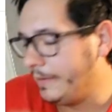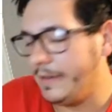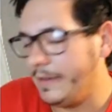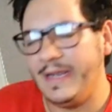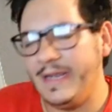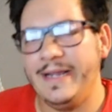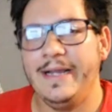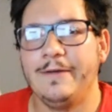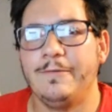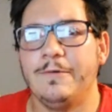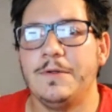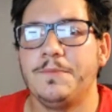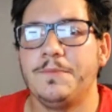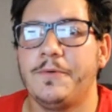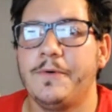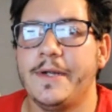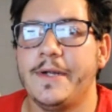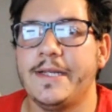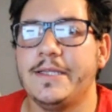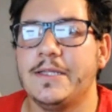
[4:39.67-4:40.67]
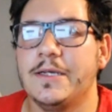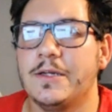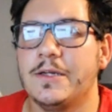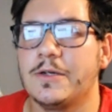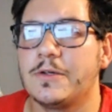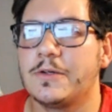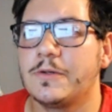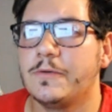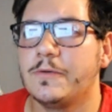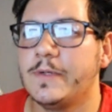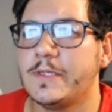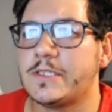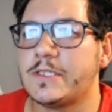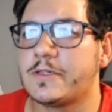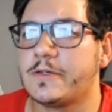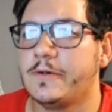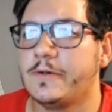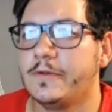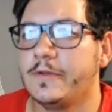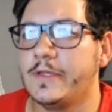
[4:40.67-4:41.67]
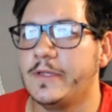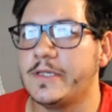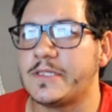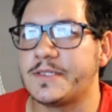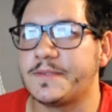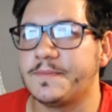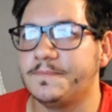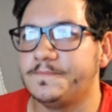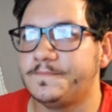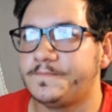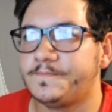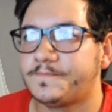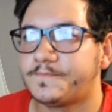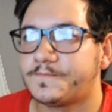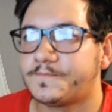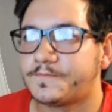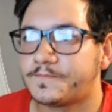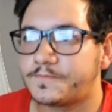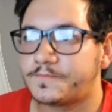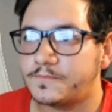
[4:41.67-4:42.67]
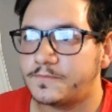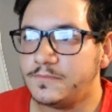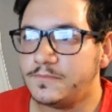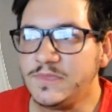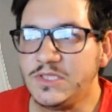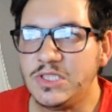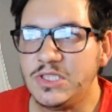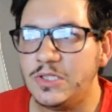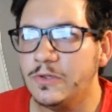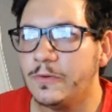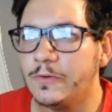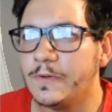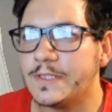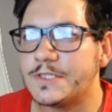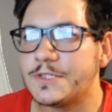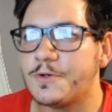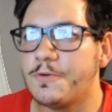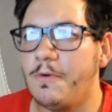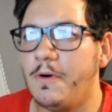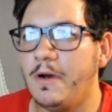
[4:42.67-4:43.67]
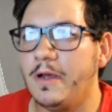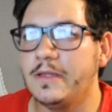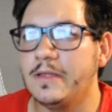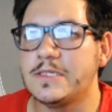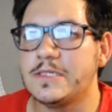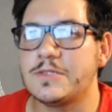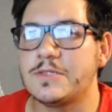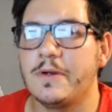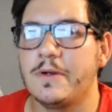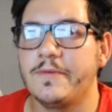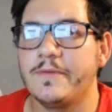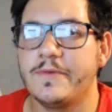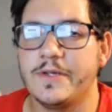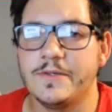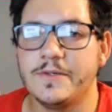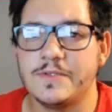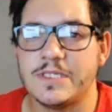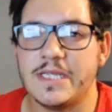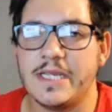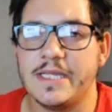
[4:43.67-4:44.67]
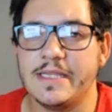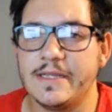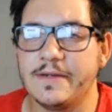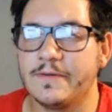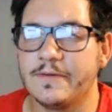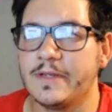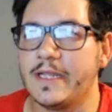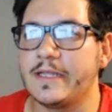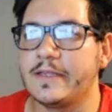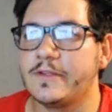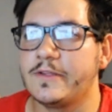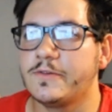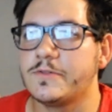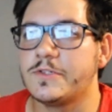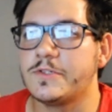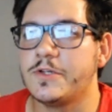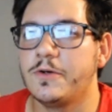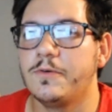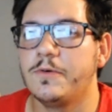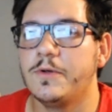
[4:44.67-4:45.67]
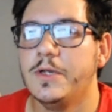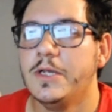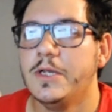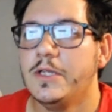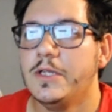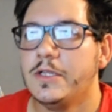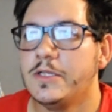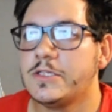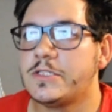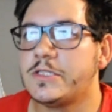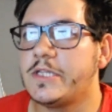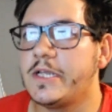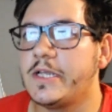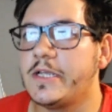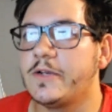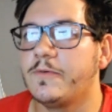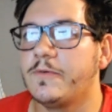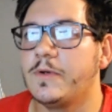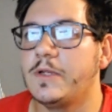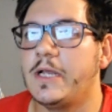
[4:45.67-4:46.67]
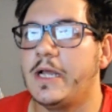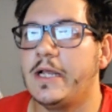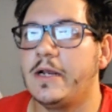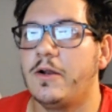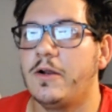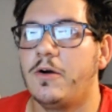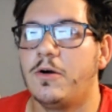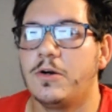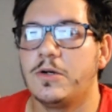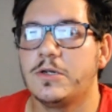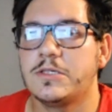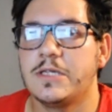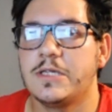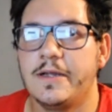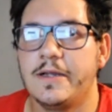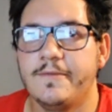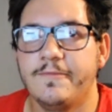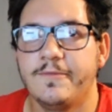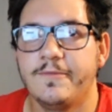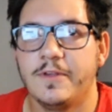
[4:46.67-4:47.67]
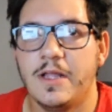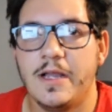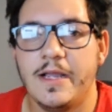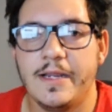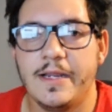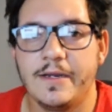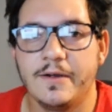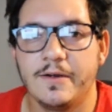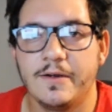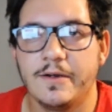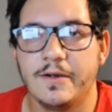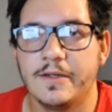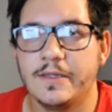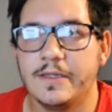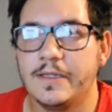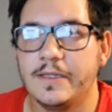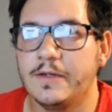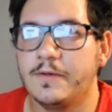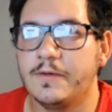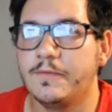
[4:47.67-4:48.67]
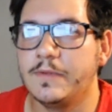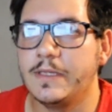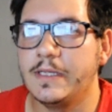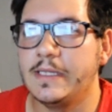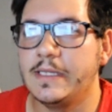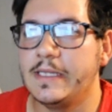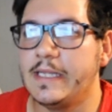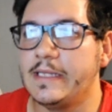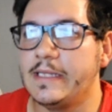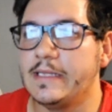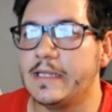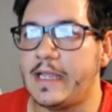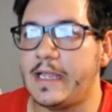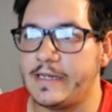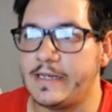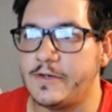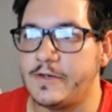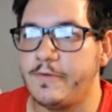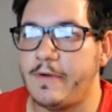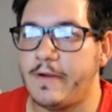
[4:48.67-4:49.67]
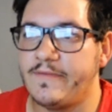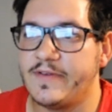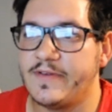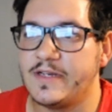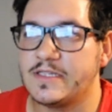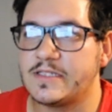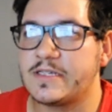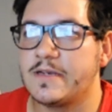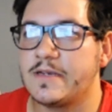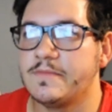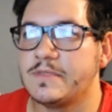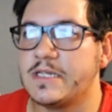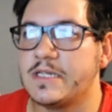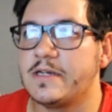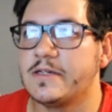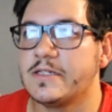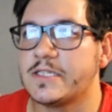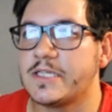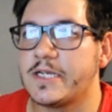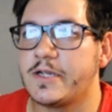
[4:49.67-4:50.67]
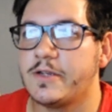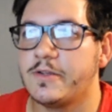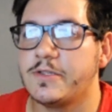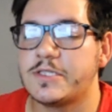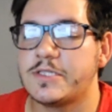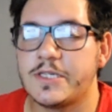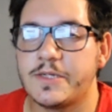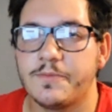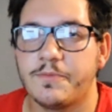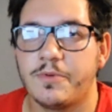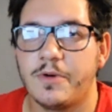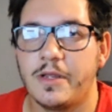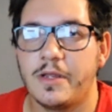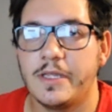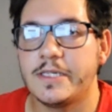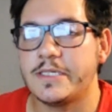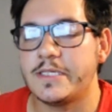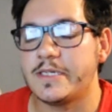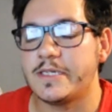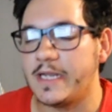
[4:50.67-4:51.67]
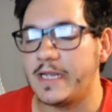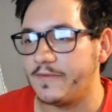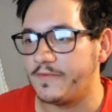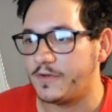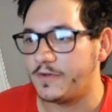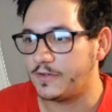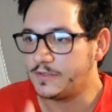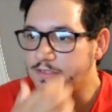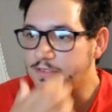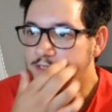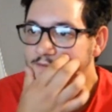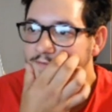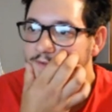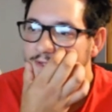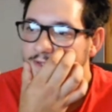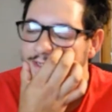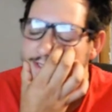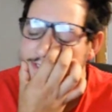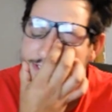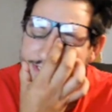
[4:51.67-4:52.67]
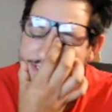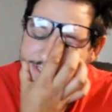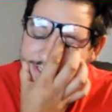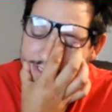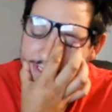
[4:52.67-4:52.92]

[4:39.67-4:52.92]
at one point the what's coldless what's quatless whatever you'd say they were like there was no this thing had a hard time flying or and you know and then like new evidence comes out and it's like oh this thing probably didn't have a hard time flying it's just